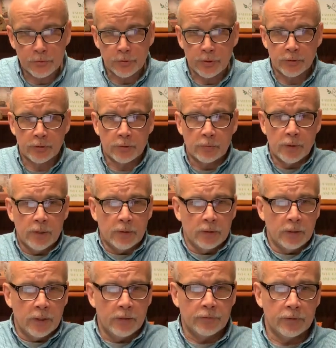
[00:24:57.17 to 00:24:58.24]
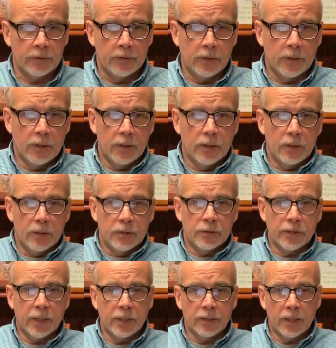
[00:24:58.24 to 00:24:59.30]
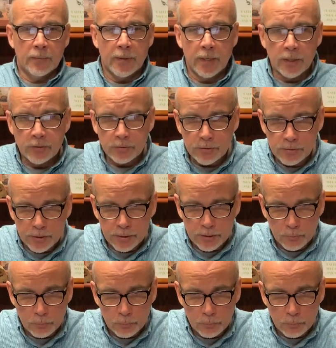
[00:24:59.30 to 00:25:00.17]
trees on the right and the left? The second time I answered, he said,